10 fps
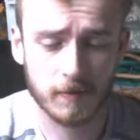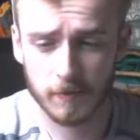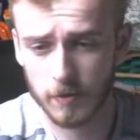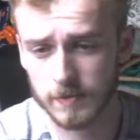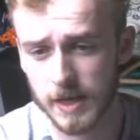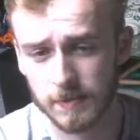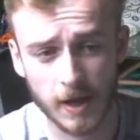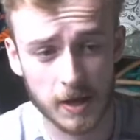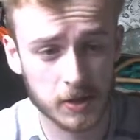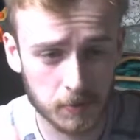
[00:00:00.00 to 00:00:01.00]
Forms
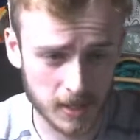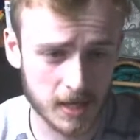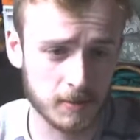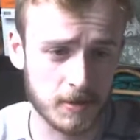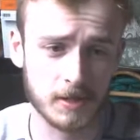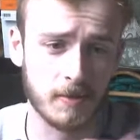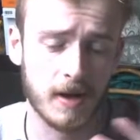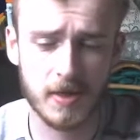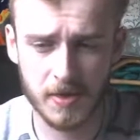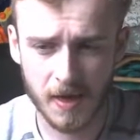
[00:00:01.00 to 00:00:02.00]
application which has a bunch of
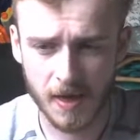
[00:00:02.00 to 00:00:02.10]
buttons,